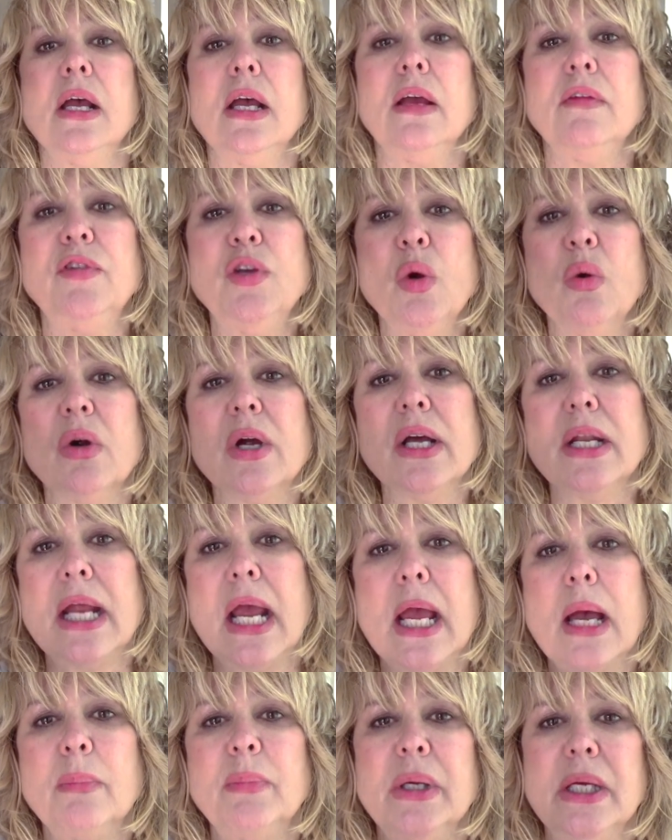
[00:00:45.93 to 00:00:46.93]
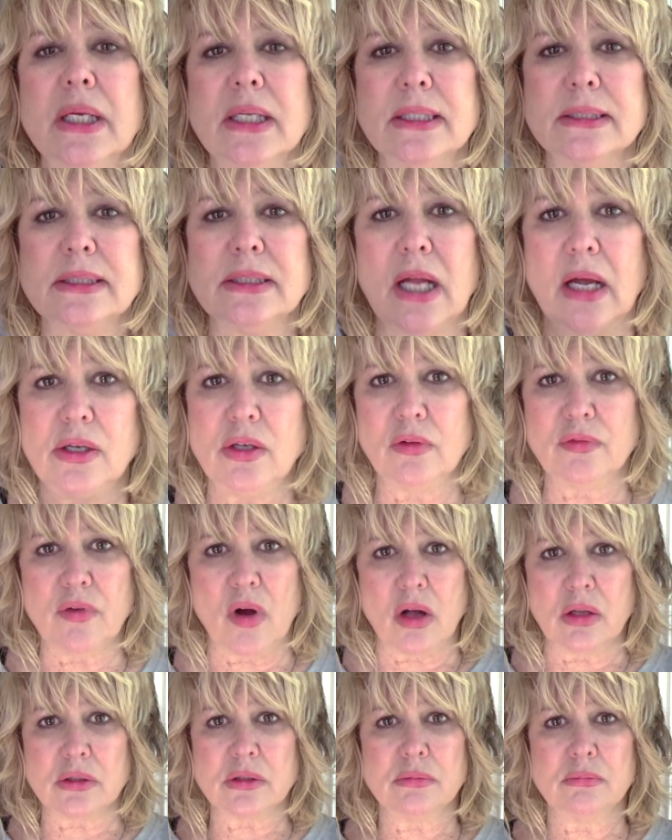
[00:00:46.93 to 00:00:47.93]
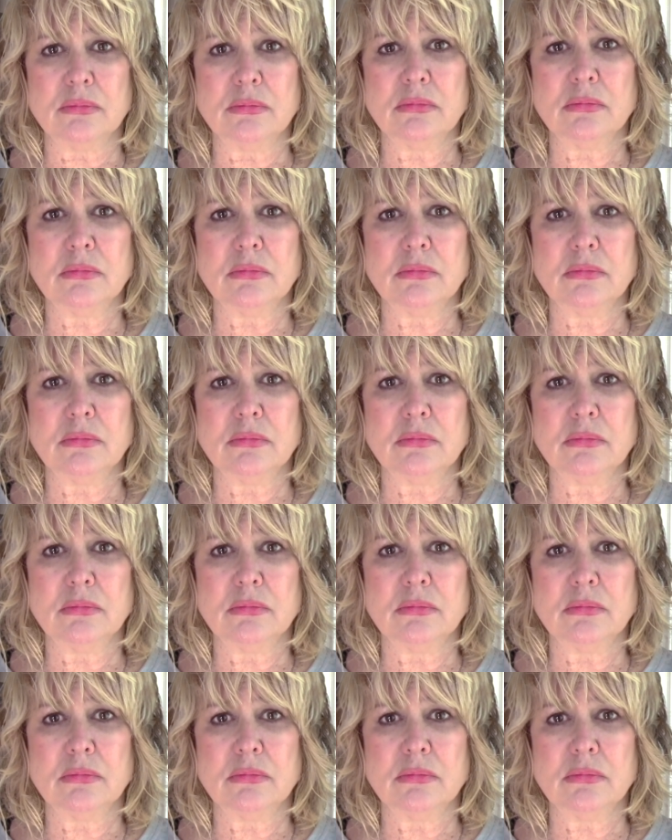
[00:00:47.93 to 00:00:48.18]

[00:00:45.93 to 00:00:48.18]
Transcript: If you are unhappy, it is not your fault.